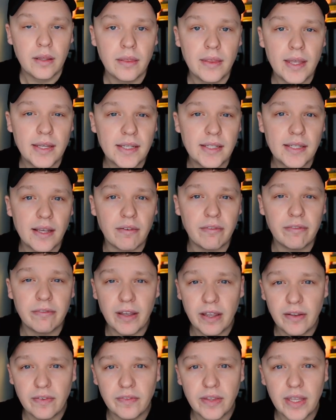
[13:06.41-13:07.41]
This is a
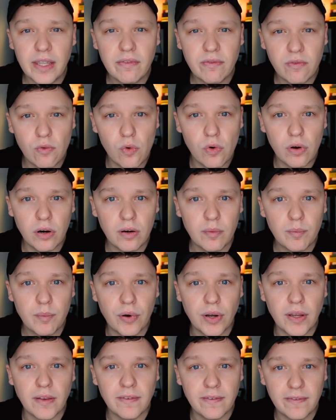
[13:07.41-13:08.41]

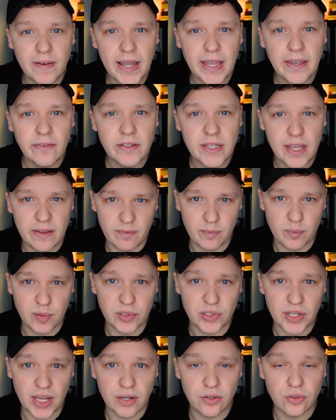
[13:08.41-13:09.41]

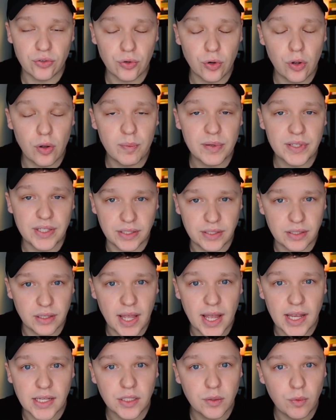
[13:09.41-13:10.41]
54.57% drop since
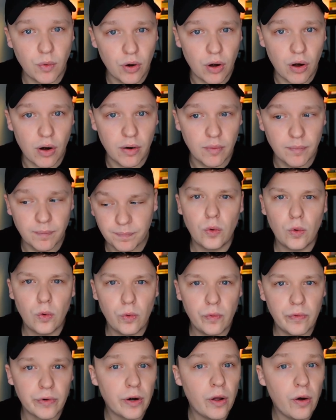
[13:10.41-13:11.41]
last quarter.
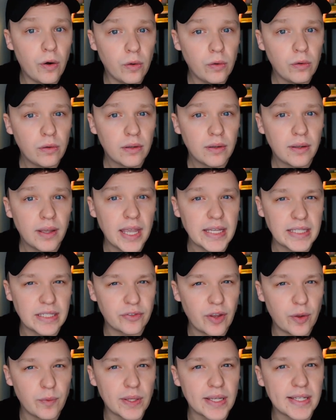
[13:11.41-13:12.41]
Overall, it's
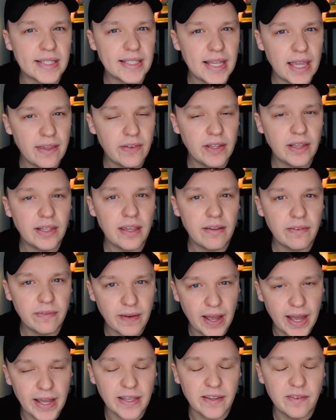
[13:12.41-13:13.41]
around a
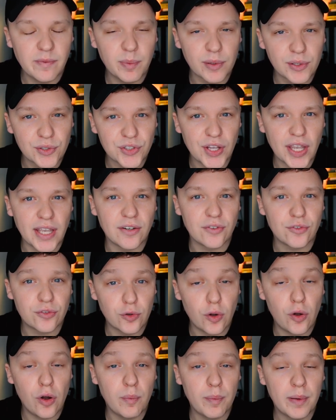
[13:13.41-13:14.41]
75%
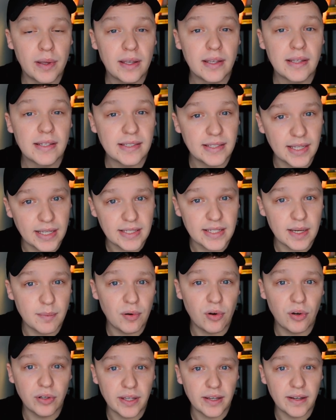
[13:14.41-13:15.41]
drop since I
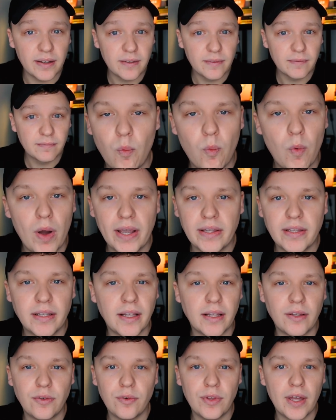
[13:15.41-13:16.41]
bought it. Why did
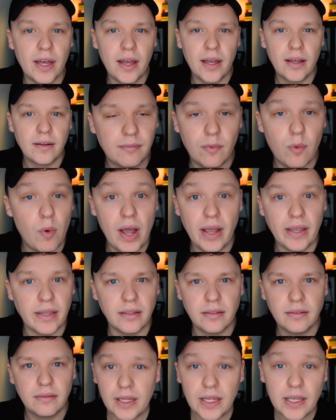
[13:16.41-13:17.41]
I do that? Why?
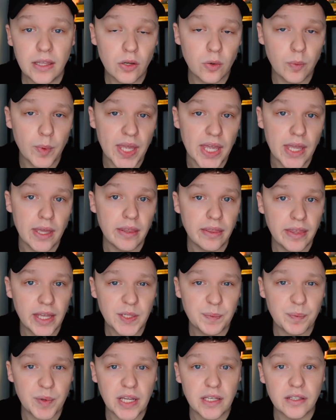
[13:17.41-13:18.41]
Either way,
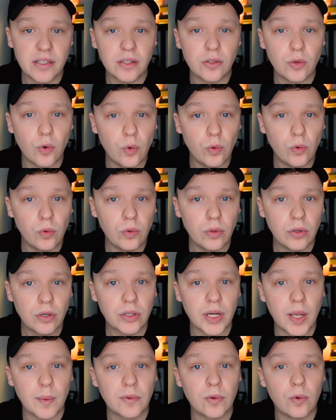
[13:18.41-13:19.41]
this brings the total
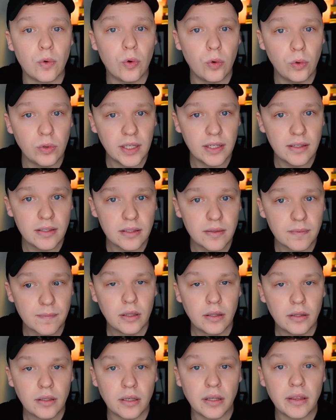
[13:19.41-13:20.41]
crypto holdings
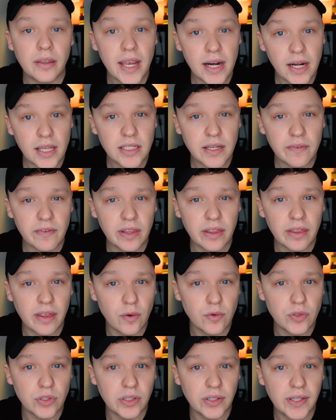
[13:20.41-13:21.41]
to
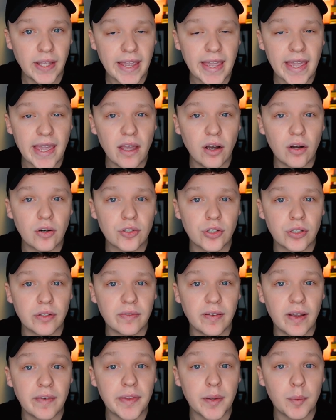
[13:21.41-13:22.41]

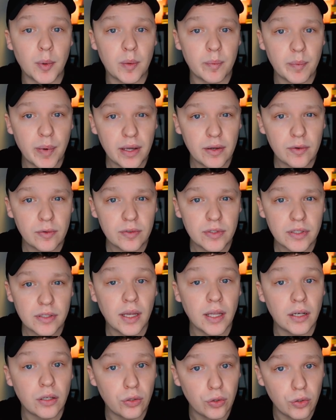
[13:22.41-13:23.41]

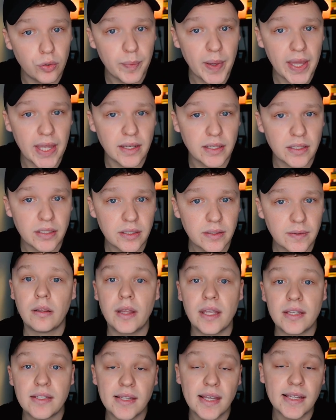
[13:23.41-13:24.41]
£37,851 and 2 pence.
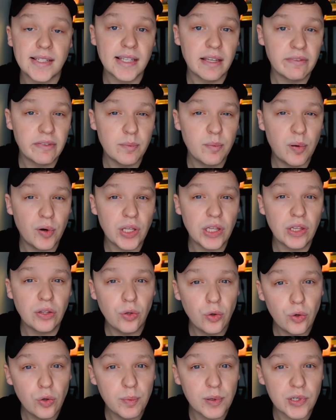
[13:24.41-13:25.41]
This is a
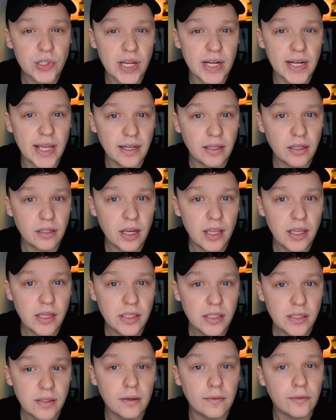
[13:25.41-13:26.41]
7.2%
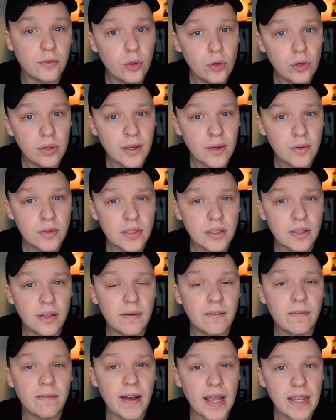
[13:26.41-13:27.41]
increase of
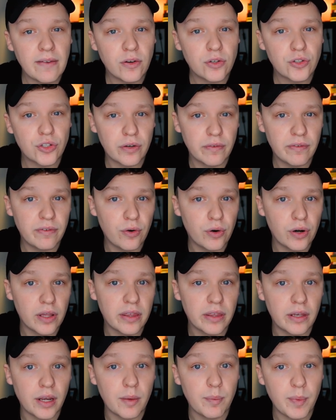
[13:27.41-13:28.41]

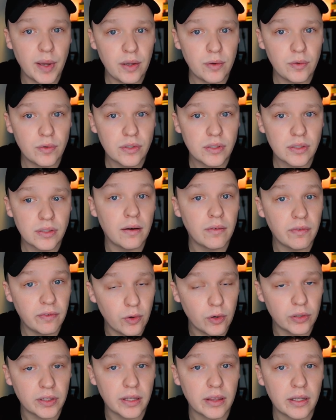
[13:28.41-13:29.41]
£2,543 and
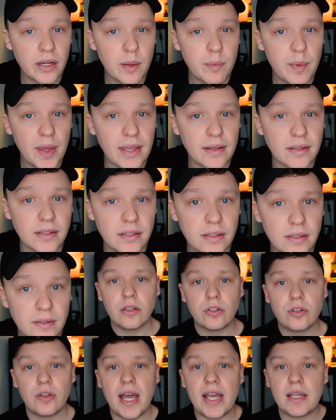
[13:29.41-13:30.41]
43 pence.
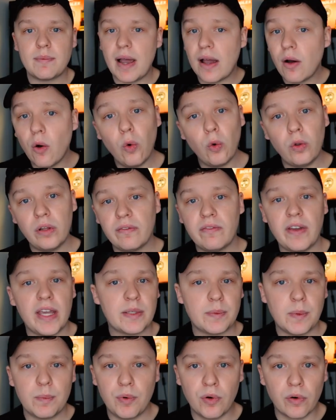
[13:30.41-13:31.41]
So that is my whole
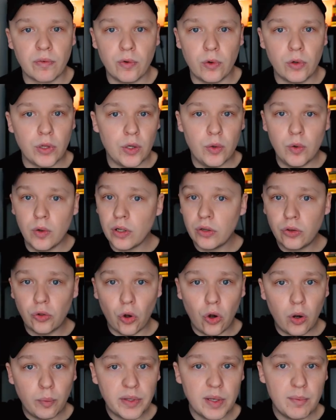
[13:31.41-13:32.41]
investment portfolio,
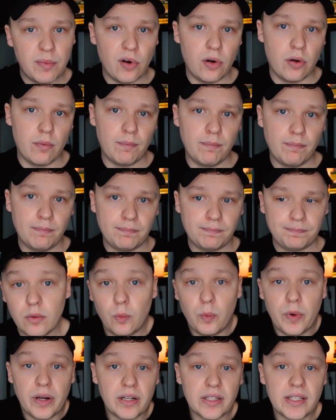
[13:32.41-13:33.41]
top to bottom.
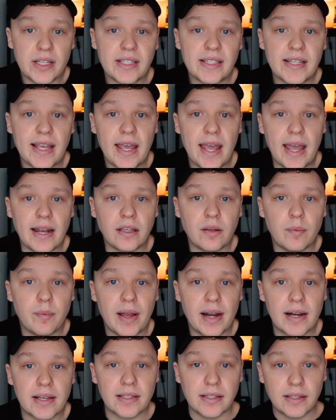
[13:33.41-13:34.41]
Where does it sit in
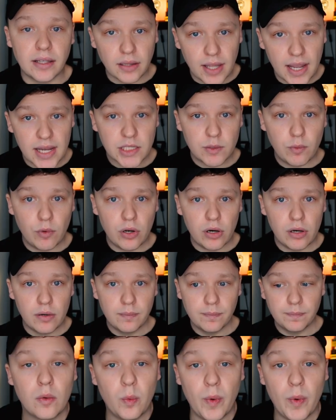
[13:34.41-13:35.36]
comparison to last quarter?